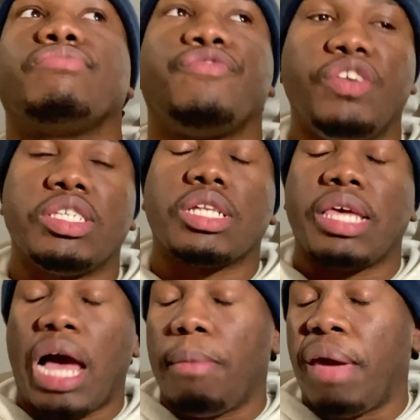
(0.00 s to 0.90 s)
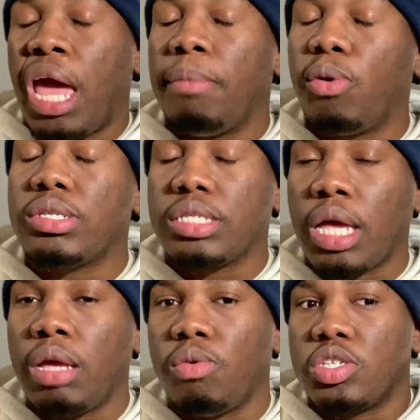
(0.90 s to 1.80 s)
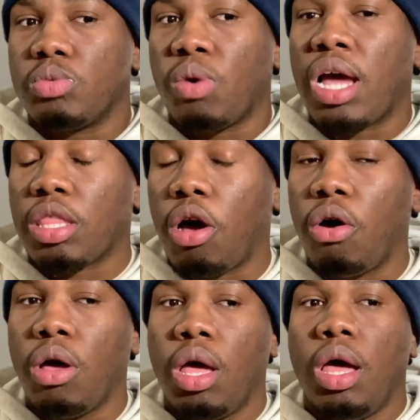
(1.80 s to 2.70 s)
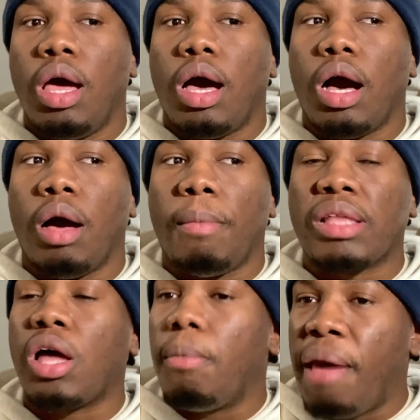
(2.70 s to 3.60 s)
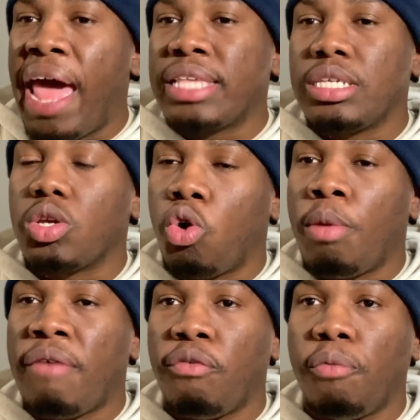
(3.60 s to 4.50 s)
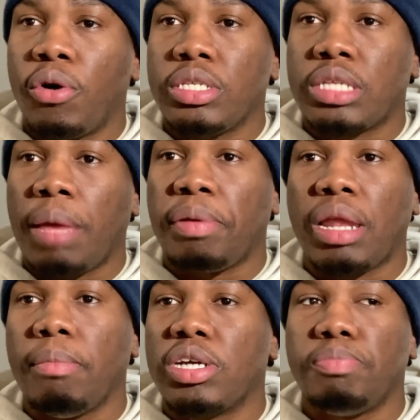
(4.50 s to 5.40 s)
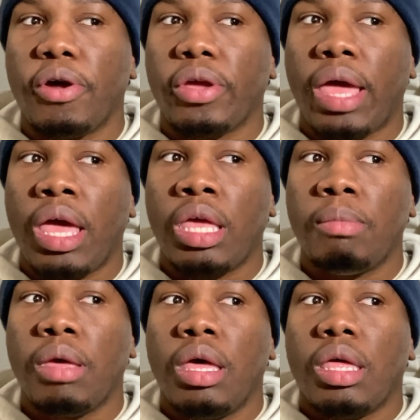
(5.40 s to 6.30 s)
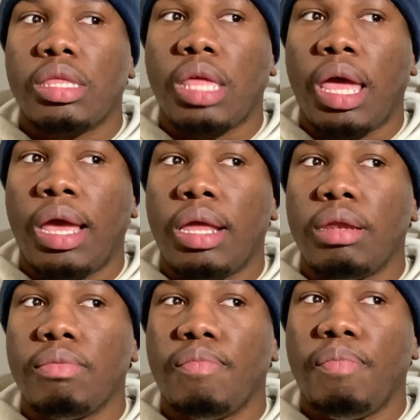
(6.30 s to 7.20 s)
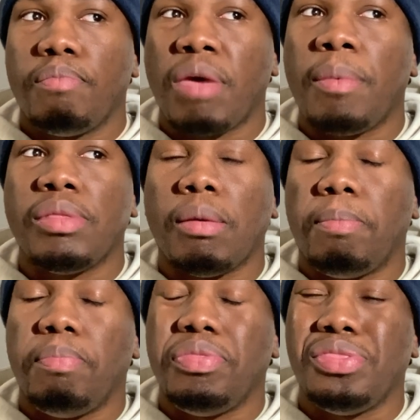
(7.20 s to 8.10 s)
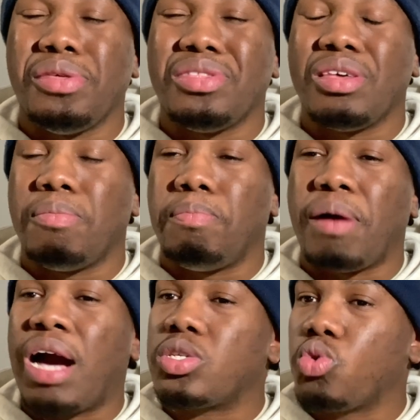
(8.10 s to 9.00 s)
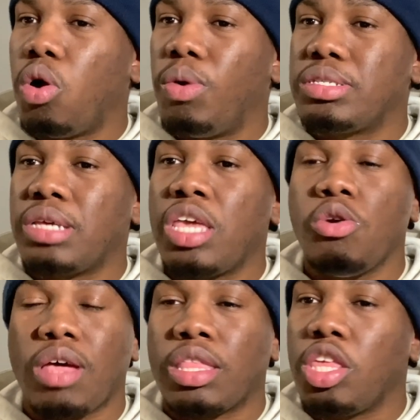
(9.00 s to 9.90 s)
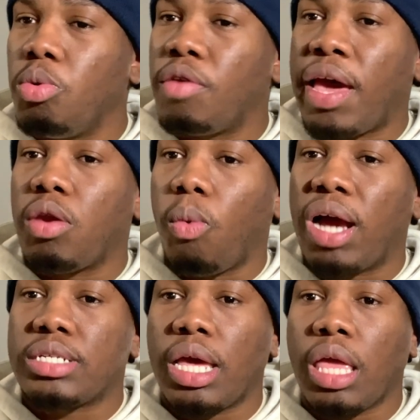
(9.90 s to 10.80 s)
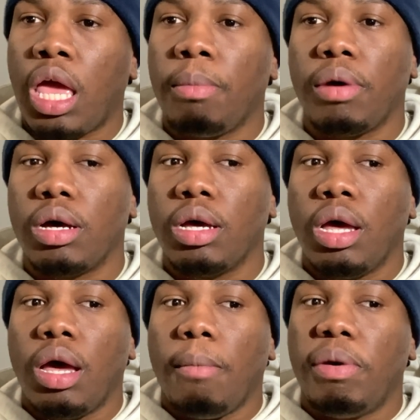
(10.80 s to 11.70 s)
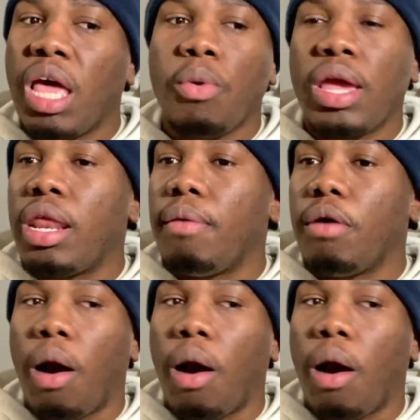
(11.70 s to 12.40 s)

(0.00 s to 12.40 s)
physically outmanned Boise State, which is what I thought. I thought Madsen, the quarterback for Boise State, played a much better game than maybe the box score would say. I think you would have had to watch that game, but they were in it.